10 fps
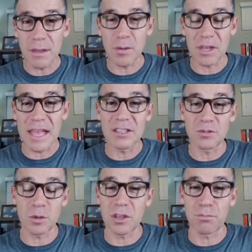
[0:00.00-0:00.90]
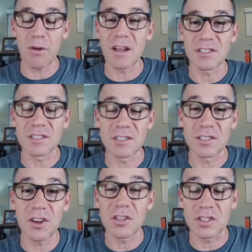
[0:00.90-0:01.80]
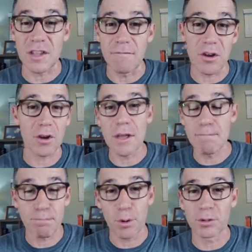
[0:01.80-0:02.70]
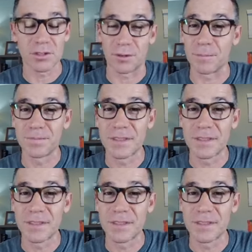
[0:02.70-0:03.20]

it begins with the process, and it starts very personal.